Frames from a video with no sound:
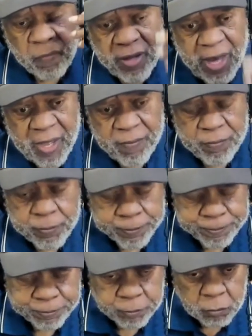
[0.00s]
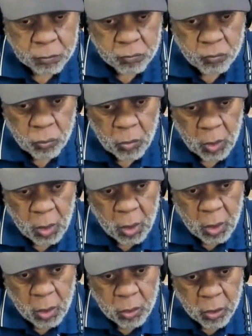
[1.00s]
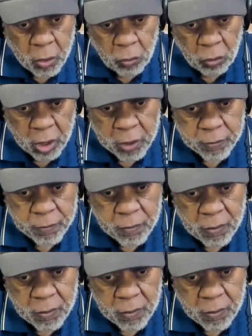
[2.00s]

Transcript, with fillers: that the court